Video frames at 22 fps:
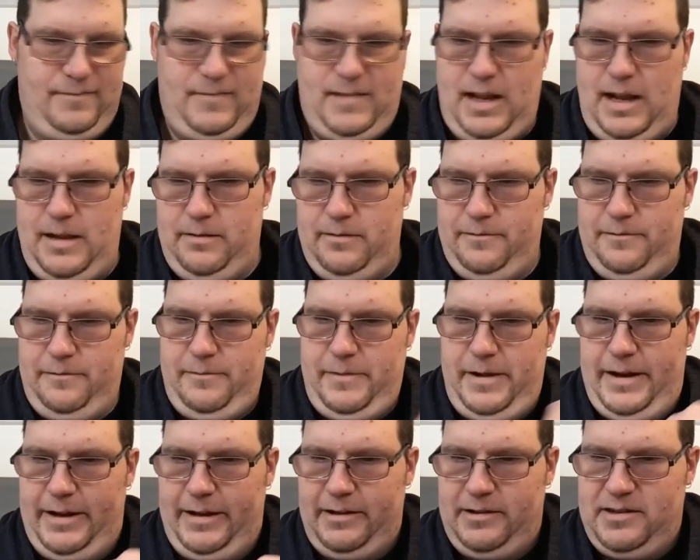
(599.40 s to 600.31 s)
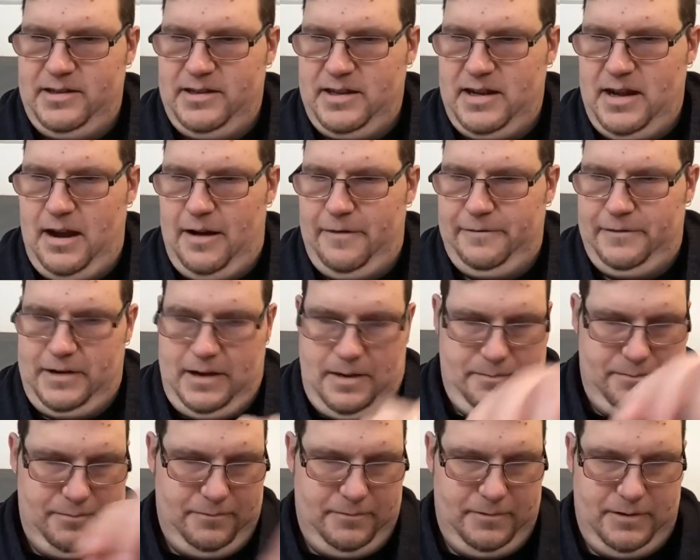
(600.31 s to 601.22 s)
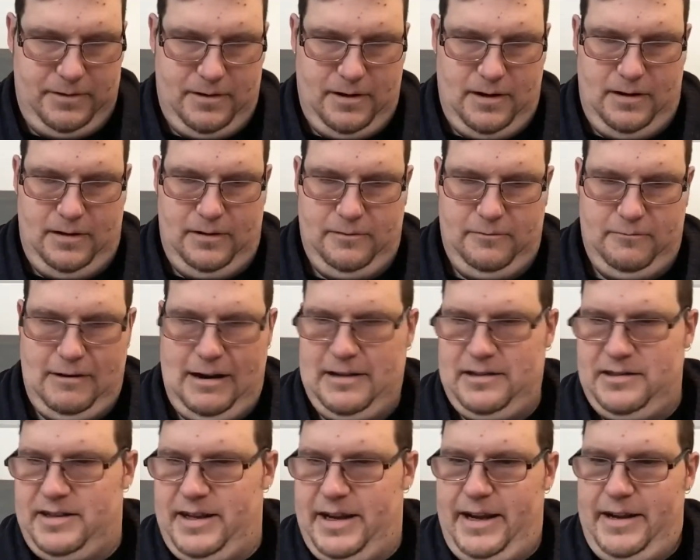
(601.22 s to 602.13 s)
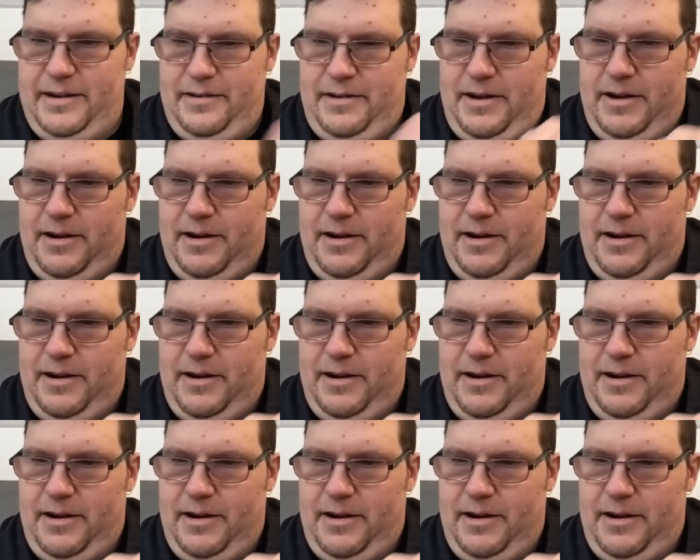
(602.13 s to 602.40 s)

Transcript: keep them from getting scuffed up when they're all resting in